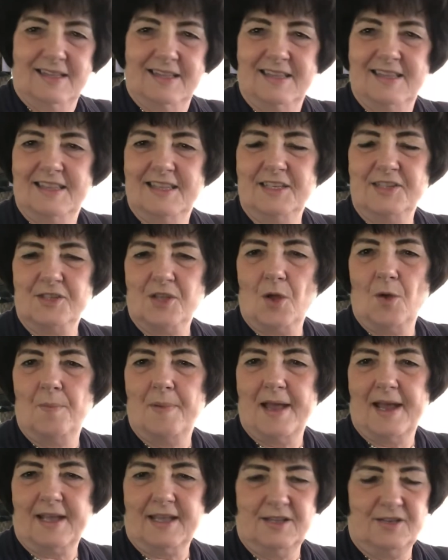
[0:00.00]
Let's go
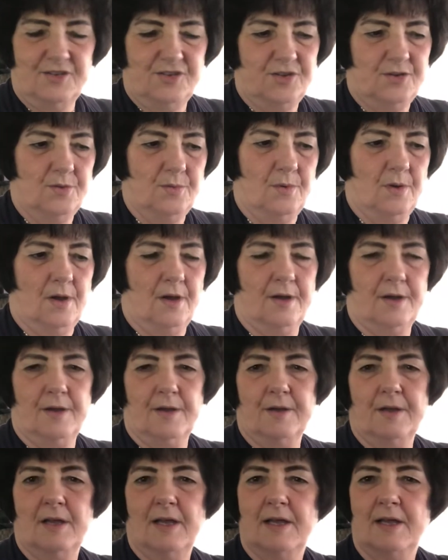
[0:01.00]
back into
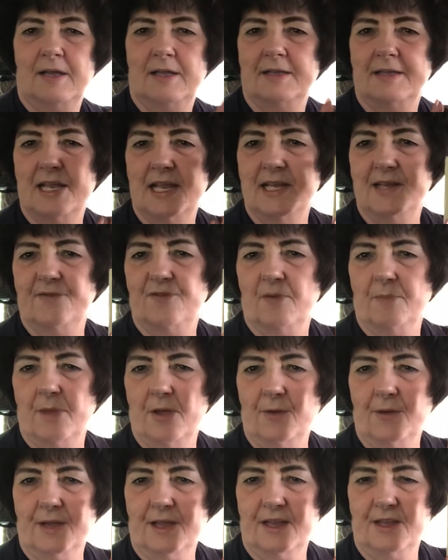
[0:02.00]
our Native
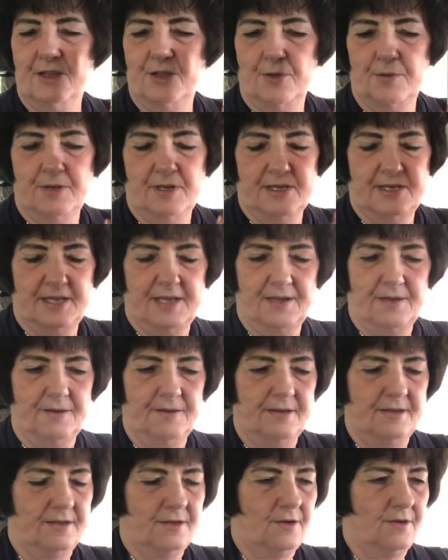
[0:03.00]
American unit here
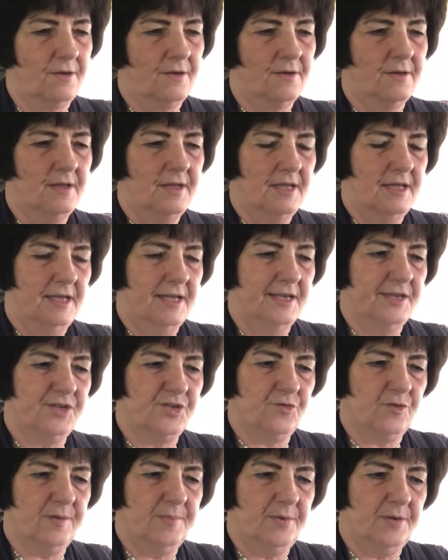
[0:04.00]
in our
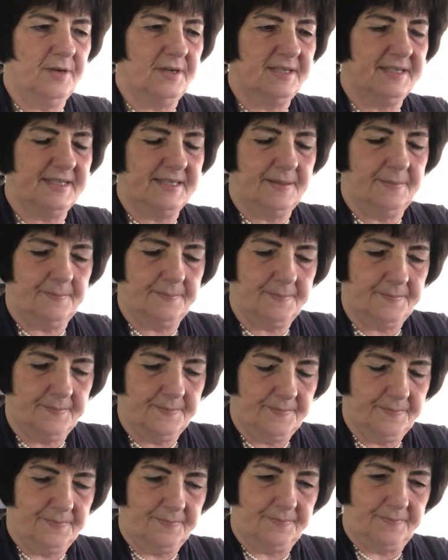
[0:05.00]
history books.
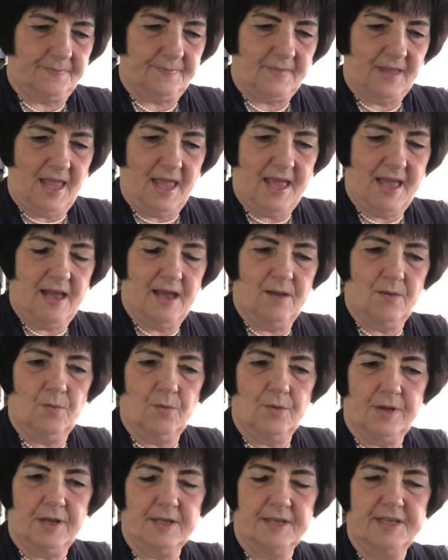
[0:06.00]
And we're
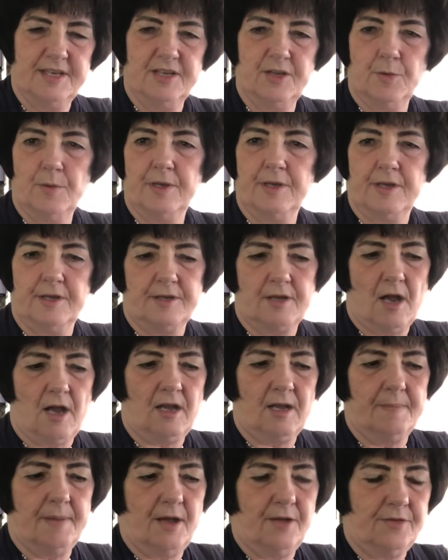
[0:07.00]
continuing to talk
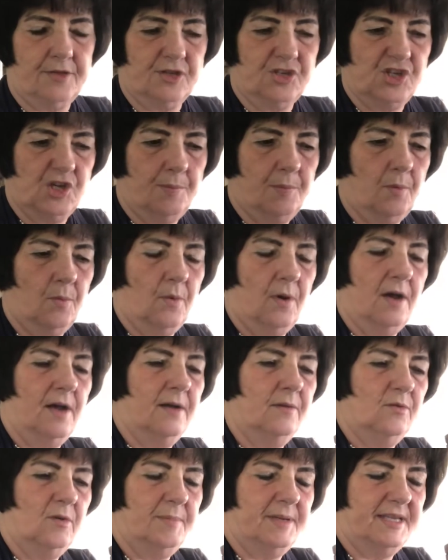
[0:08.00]
about the Chippewa.
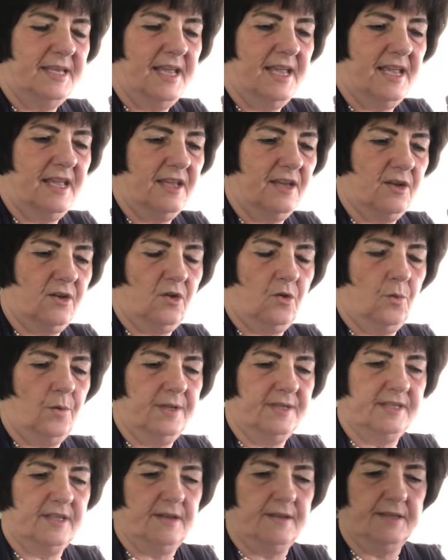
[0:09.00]
We'll be taking a
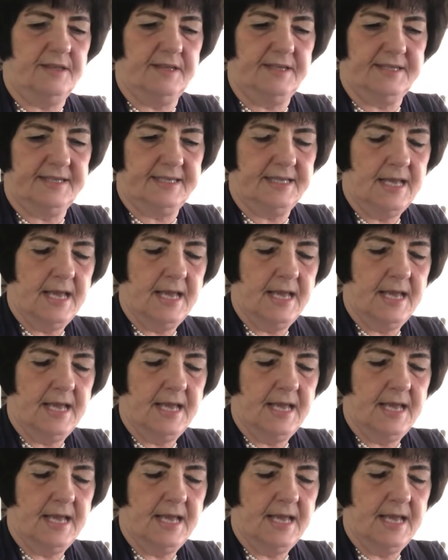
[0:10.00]
quiz on this